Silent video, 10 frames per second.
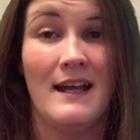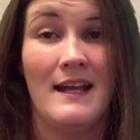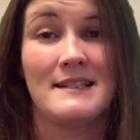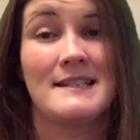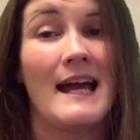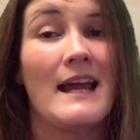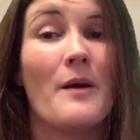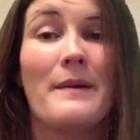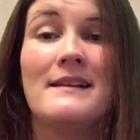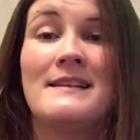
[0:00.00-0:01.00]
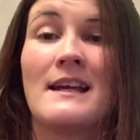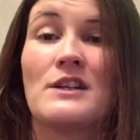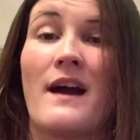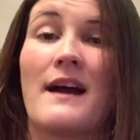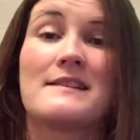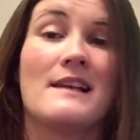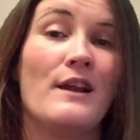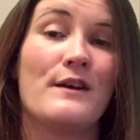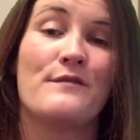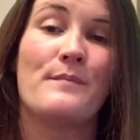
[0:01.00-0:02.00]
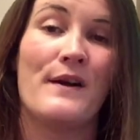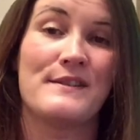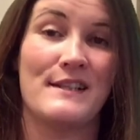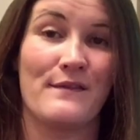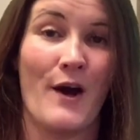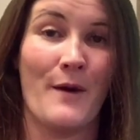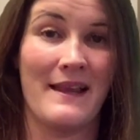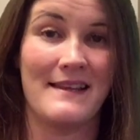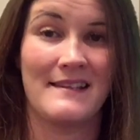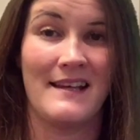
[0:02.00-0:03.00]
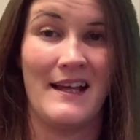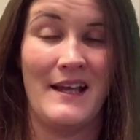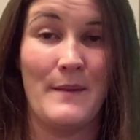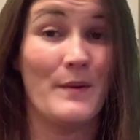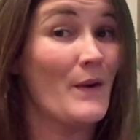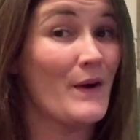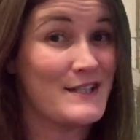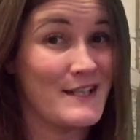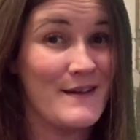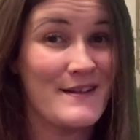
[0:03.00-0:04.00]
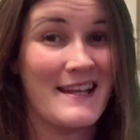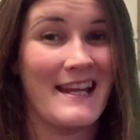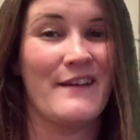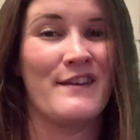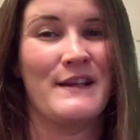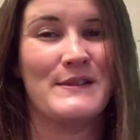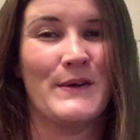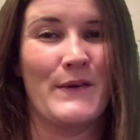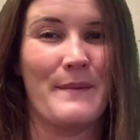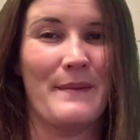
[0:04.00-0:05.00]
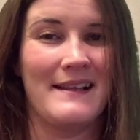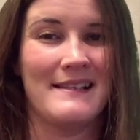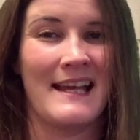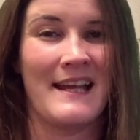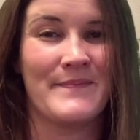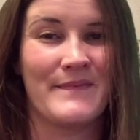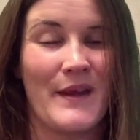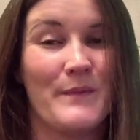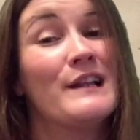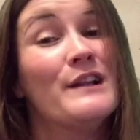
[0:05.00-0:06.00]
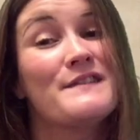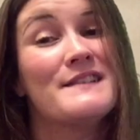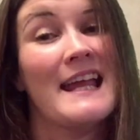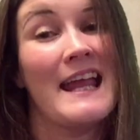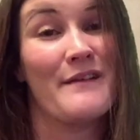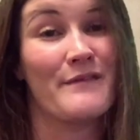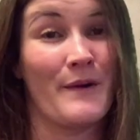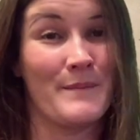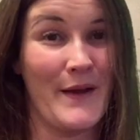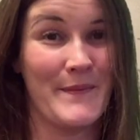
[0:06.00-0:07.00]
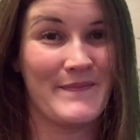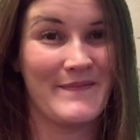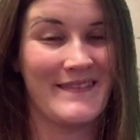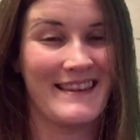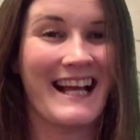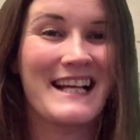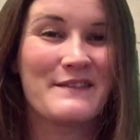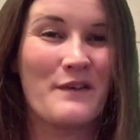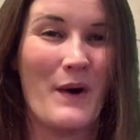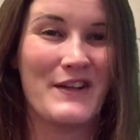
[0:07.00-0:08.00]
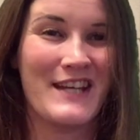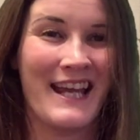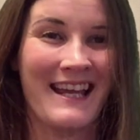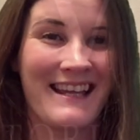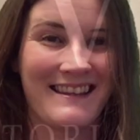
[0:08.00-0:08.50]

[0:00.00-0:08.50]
Today, our building attracts a lot of positive comments, but what do you think of the Victoria Building? We'd love to hear from you. Thanks for watching.